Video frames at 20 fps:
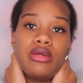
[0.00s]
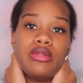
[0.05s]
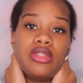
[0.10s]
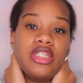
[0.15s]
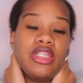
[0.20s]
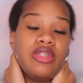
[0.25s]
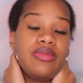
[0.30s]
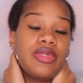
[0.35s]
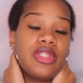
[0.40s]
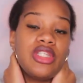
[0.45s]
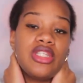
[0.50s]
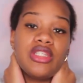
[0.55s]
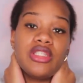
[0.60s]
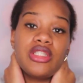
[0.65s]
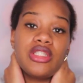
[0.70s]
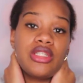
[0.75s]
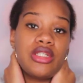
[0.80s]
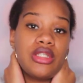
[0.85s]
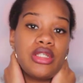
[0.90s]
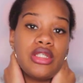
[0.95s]
deep
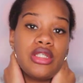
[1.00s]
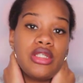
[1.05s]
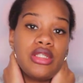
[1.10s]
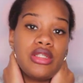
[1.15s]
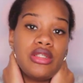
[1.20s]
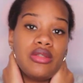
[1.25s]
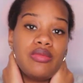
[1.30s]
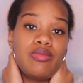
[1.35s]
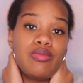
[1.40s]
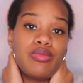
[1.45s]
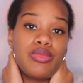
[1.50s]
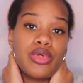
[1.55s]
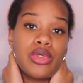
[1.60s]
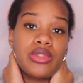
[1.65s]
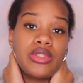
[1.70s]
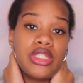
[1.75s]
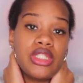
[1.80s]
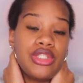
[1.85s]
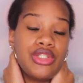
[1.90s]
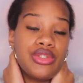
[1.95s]
condition,
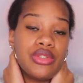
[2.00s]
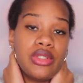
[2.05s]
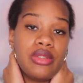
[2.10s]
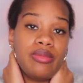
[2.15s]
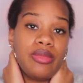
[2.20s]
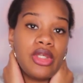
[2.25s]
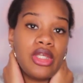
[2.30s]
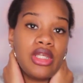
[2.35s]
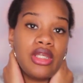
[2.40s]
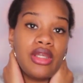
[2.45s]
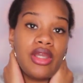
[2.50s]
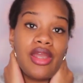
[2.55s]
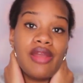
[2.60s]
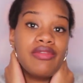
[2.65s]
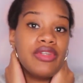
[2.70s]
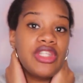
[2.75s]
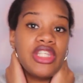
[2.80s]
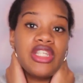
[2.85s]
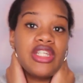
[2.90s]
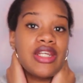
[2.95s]
protein treatment,
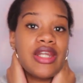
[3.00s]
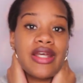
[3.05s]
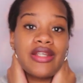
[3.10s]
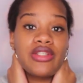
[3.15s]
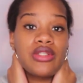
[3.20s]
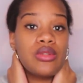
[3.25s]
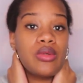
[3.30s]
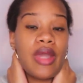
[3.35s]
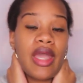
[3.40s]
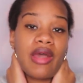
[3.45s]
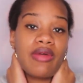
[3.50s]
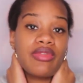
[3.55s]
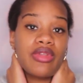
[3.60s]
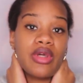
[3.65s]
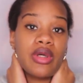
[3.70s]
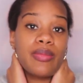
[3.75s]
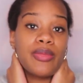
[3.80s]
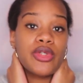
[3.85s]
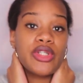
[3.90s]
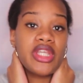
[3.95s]
everything that I do after
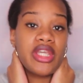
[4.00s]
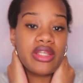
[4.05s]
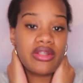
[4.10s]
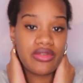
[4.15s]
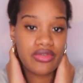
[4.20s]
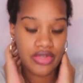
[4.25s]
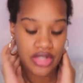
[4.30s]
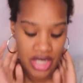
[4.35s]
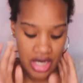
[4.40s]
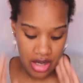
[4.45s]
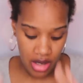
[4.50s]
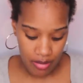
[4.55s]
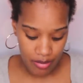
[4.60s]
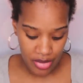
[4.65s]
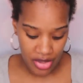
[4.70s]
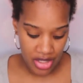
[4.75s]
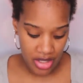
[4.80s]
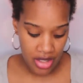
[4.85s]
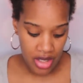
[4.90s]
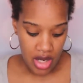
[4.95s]
a protective style.
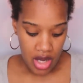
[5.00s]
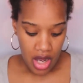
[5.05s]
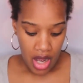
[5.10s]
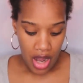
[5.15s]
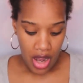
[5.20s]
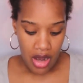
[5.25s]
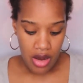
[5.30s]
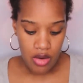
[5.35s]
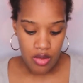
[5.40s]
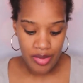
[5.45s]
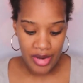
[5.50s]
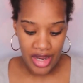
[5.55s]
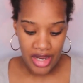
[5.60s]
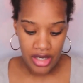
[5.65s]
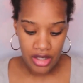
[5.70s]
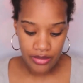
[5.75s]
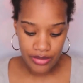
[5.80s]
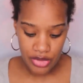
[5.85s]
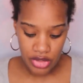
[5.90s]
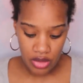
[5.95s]
But I hope I
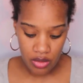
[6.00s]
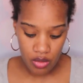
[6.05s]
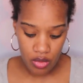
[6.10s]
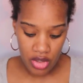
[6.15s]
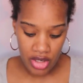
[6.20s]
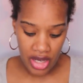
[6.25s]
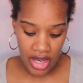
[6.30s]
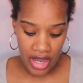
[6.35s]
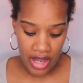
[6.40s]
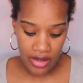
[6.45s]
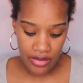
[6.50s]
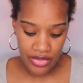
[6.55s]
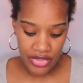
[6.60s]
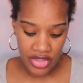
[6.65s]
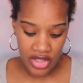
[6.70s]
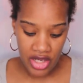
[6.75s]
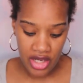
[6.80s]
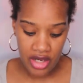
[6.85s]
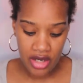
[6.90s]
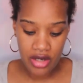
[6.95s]
helped someone out
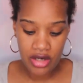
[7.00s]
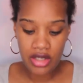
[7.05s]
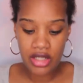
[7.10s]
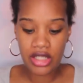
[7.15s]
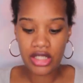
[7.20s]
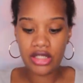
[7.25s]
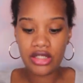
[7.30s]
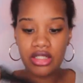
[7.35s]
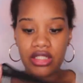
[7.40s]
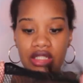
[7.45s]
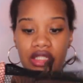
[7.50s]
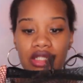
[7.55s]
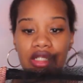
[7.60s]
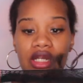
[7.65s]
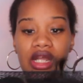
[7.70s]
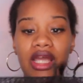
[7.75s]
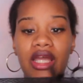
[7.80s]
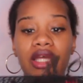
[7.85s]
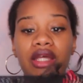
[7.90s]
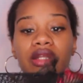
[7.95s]
there. Here is the
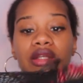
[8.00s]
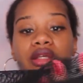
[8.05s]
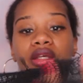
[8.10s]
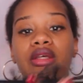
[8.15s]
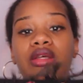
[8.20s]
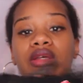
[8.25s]
net.